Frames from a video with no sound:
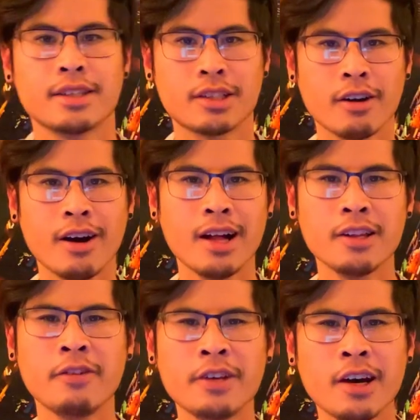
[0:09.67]
So
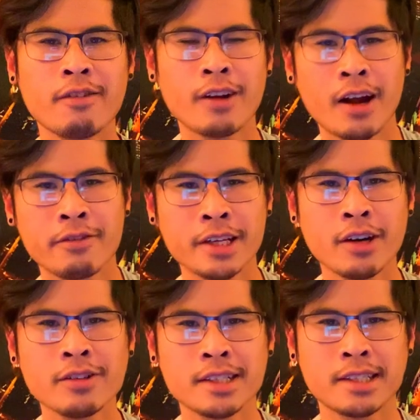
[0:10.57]
Olivia
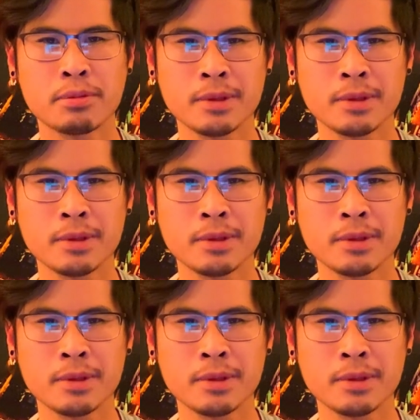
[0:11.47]
Rodrigo just